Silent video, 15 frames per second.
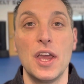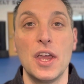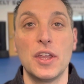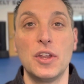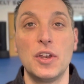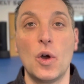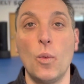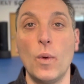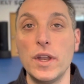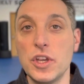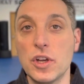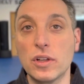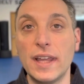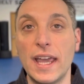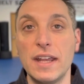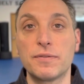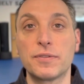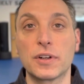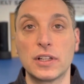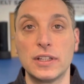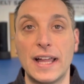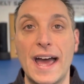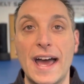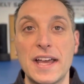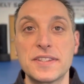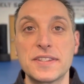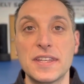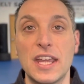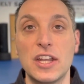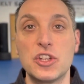You know, when you're late for
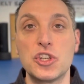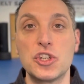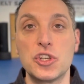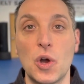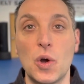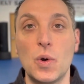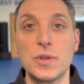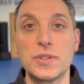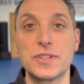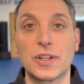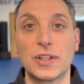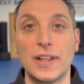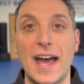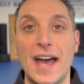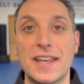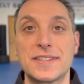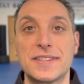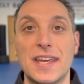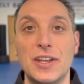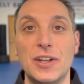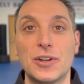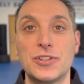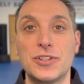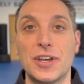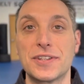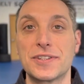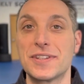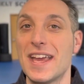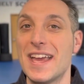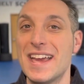class, it shows the class that you're
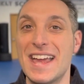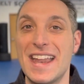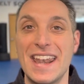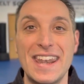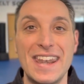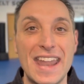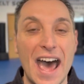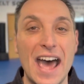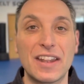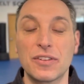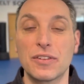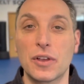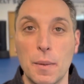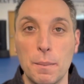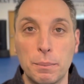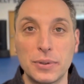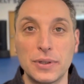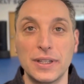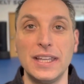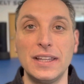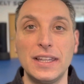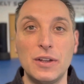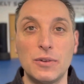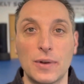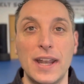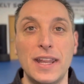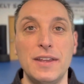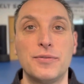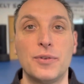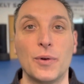just not completely
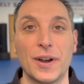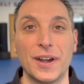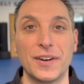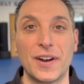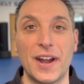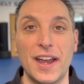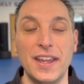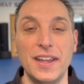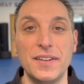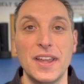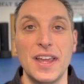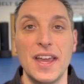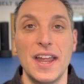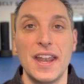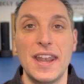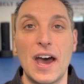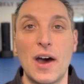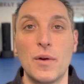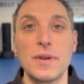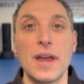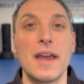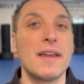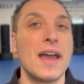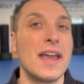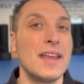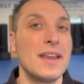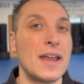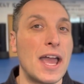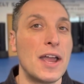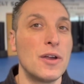ready for it, right? Now,
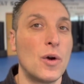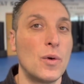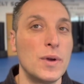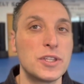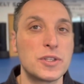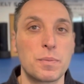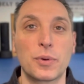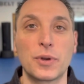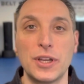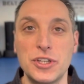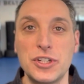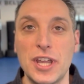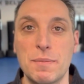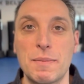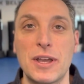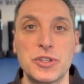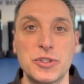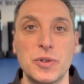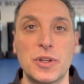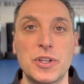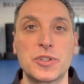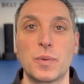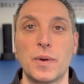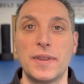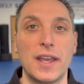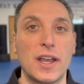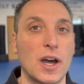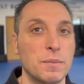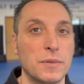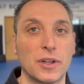I always appreciate my students when they
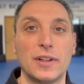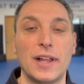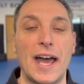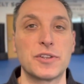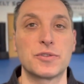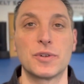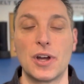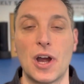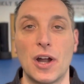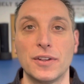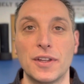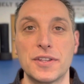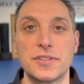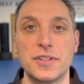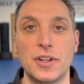come to class regardless.